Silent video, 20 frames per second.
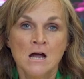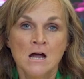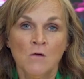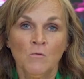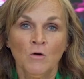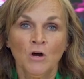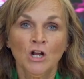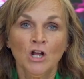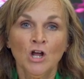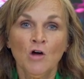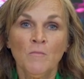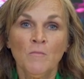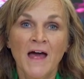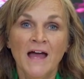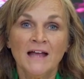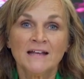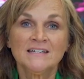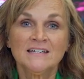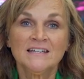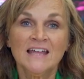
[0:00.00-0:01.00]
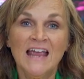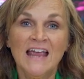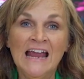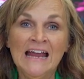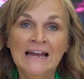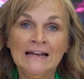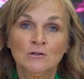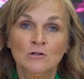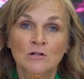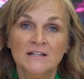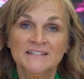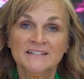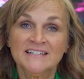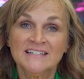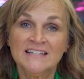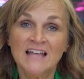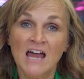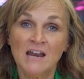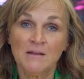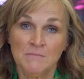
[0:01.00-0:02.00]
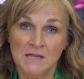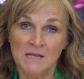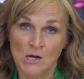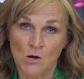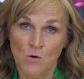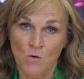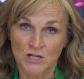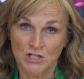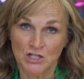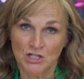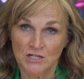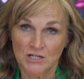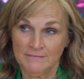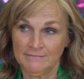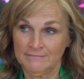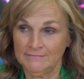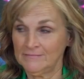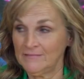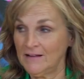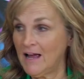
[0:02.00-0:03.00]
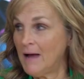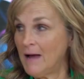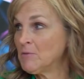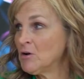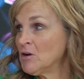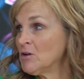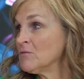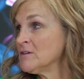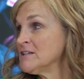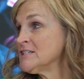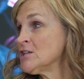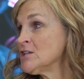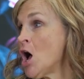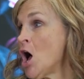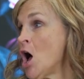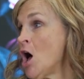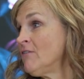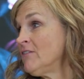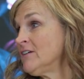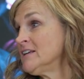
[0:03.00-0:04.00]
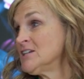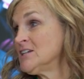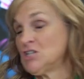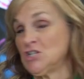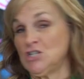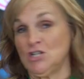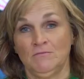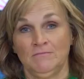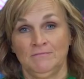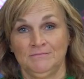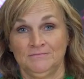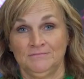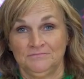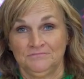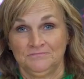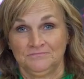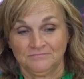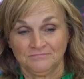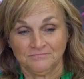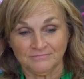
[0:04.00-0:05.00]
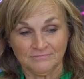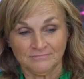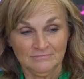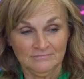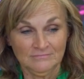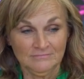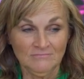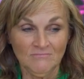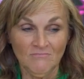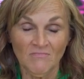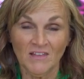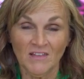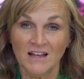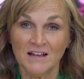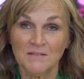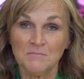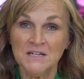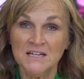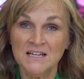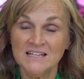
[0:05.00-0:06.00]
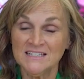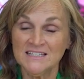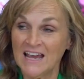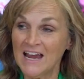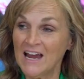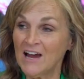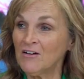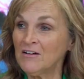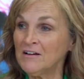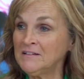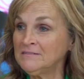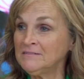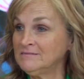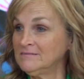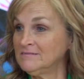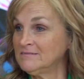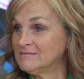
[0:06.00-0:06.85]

We're going to go back to the anal and sodomy question. I'm going to resolve an issue because Aaron